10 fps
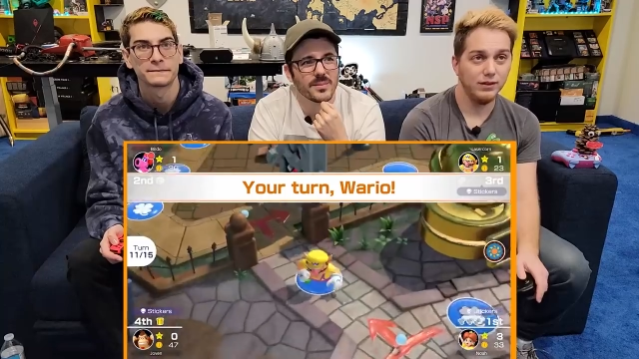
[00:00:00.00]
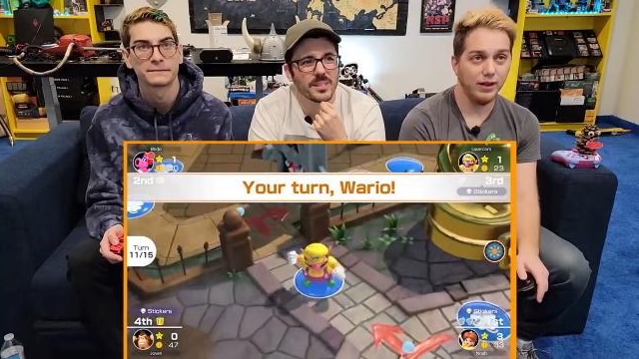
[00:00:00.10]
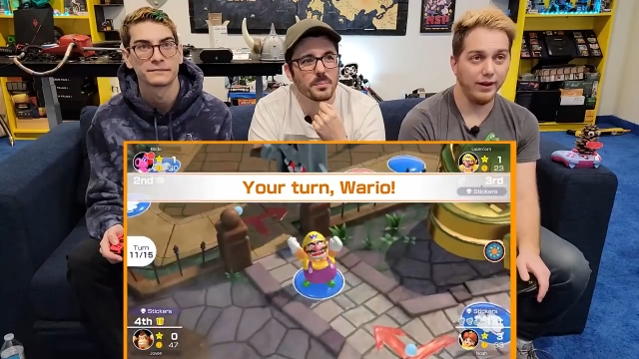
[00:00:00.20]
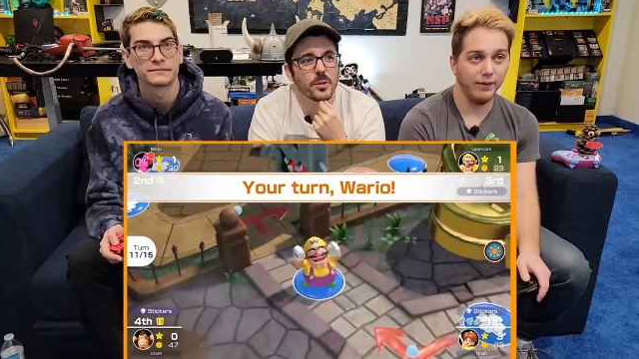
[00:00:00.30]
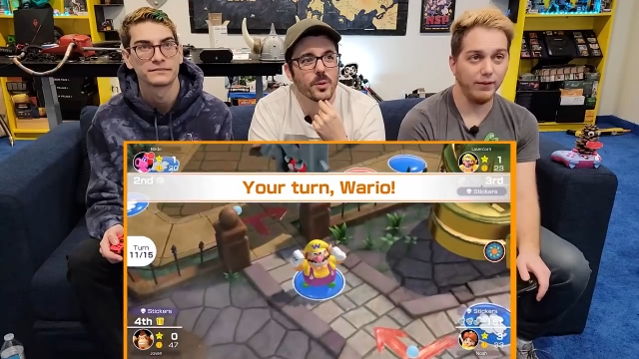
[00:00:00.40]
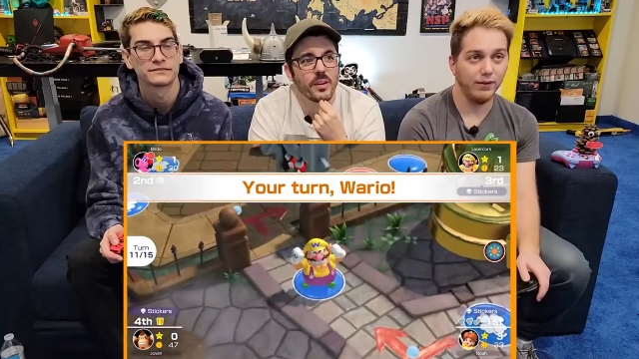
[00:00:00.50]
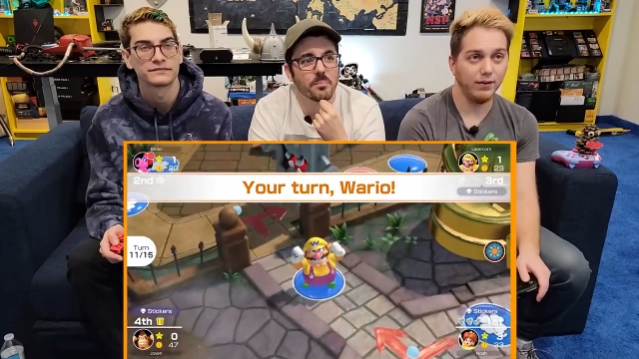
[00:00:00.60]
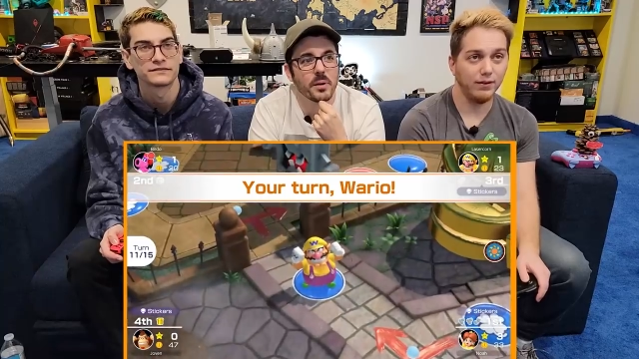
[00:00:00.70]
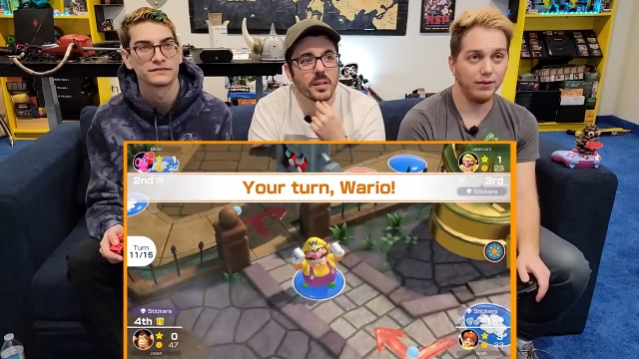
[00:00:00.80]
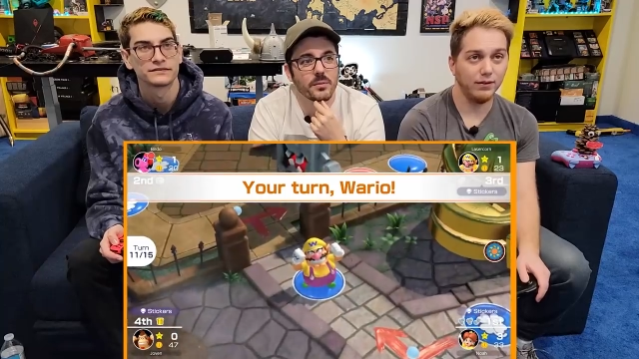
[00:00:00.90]
Speaker 1: Did all Birdo right. have
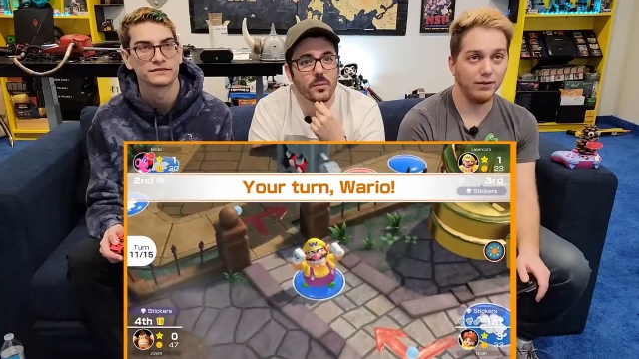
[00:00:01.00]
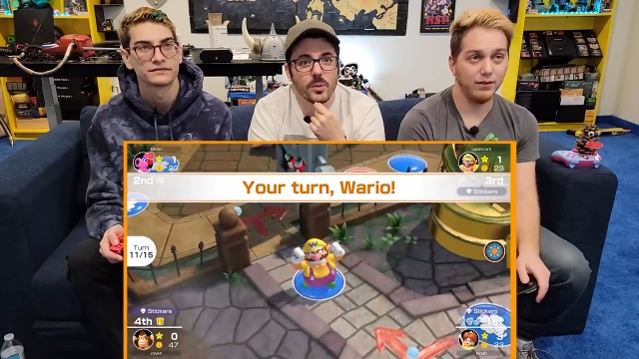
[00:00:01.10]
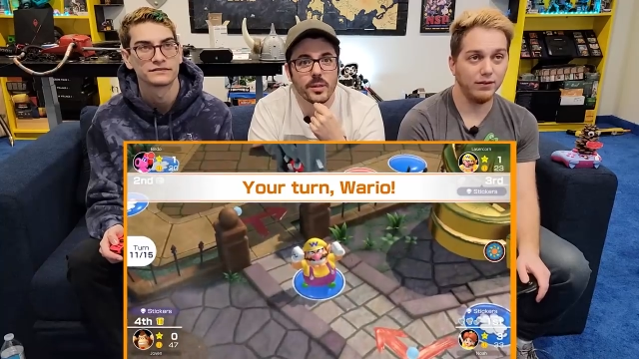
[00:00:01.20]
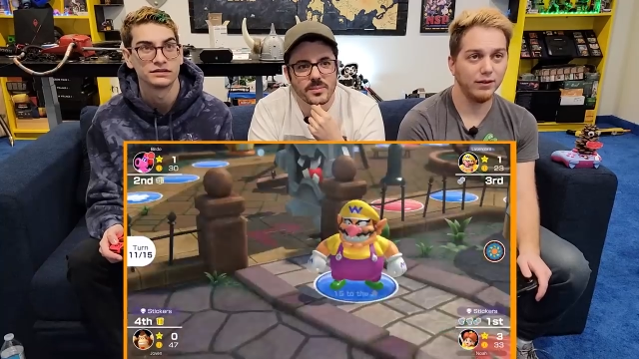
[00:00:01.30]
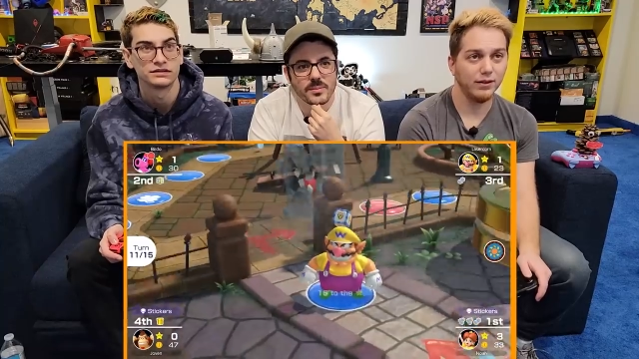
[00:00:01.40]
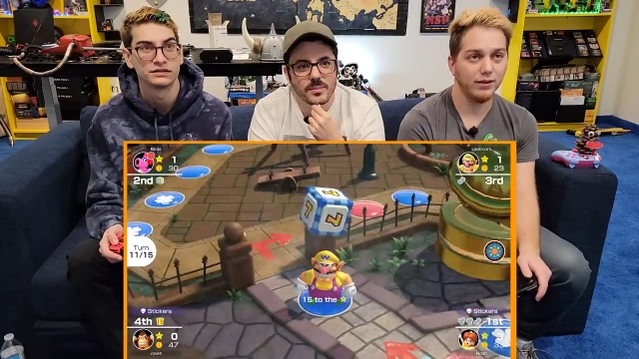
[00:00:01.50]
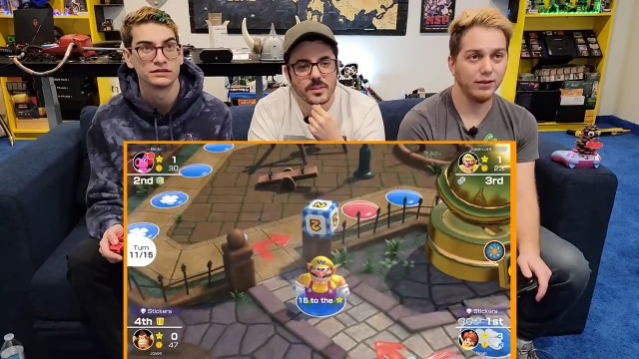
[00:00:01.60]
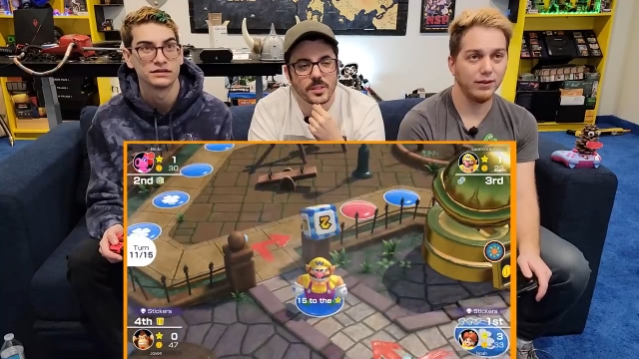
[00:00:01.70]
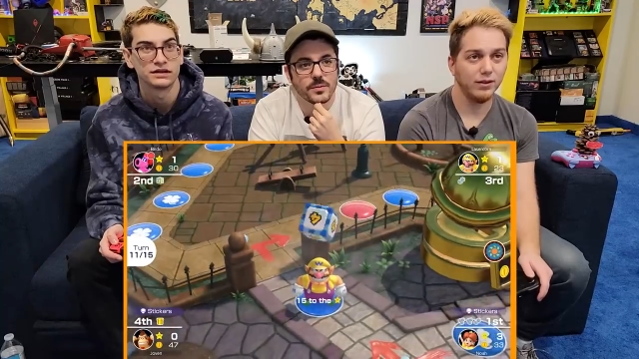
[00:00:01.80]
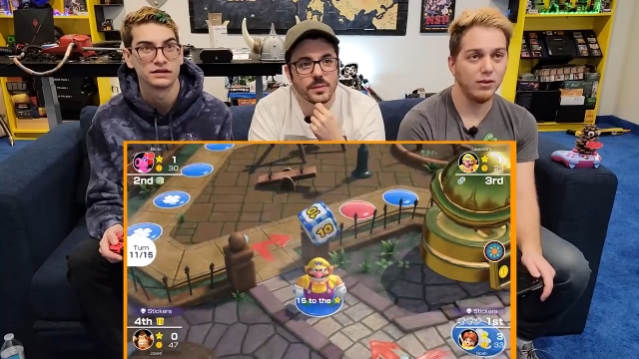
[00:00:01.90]
money for that?
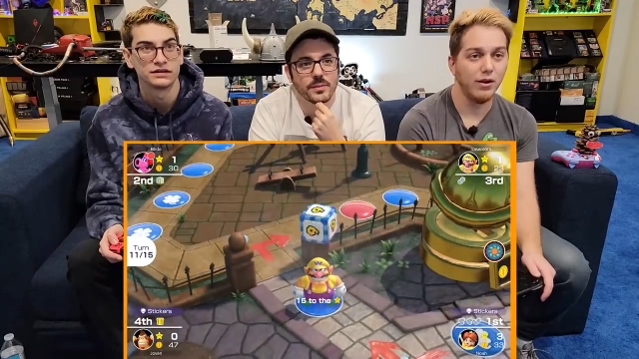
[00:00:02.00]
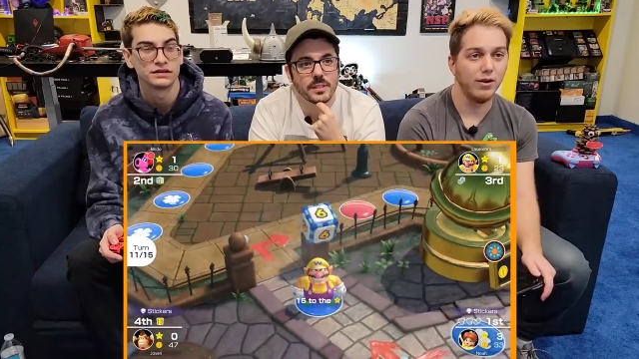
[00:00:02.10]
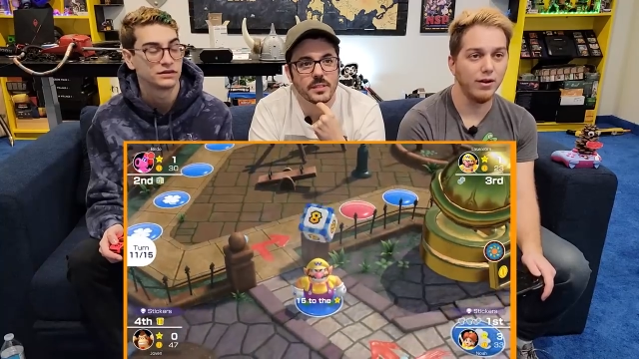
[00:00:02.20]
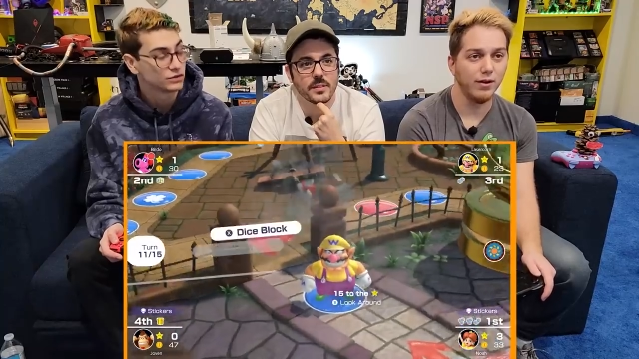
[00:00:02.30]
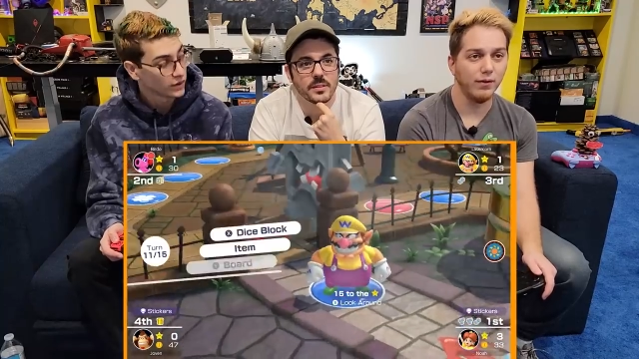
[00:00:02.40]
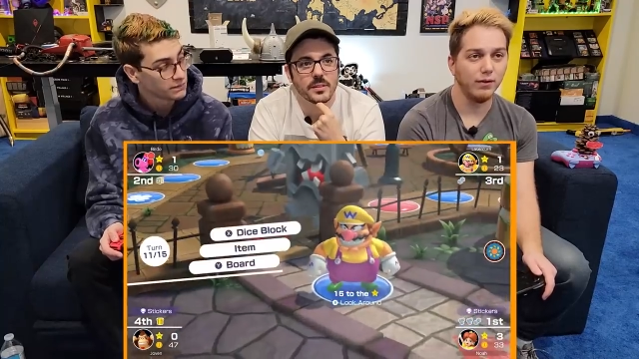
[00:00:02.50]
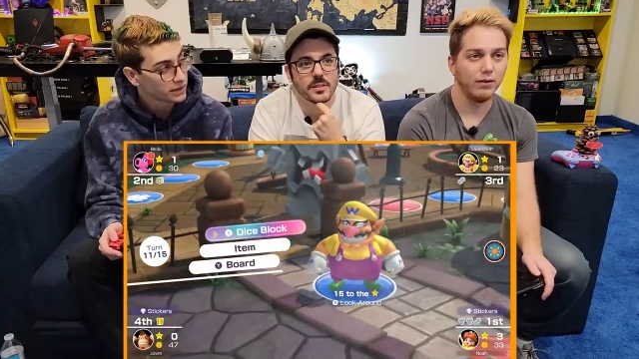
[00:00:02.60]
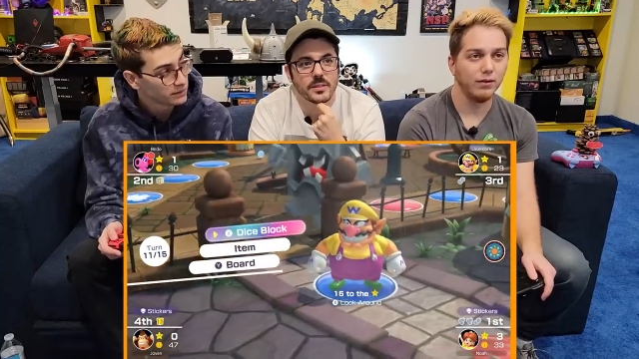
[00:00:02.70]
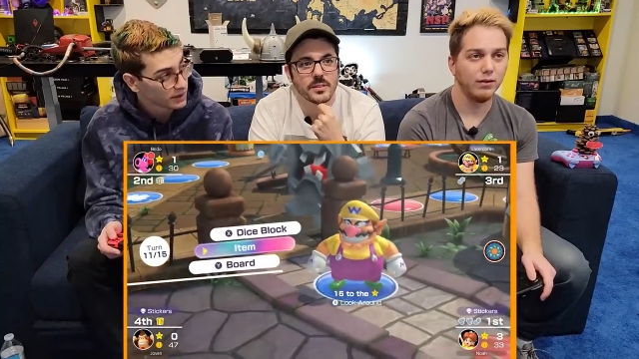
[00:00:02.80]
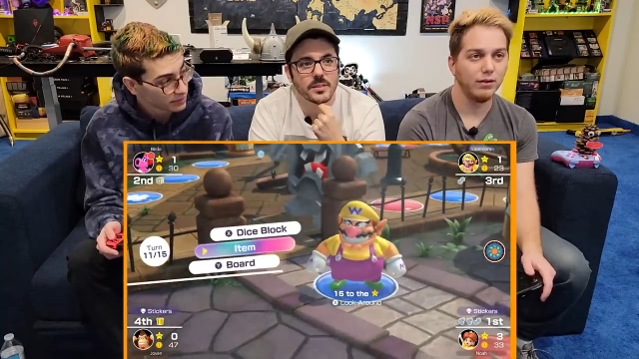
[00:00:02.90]
No, no, no. Great play by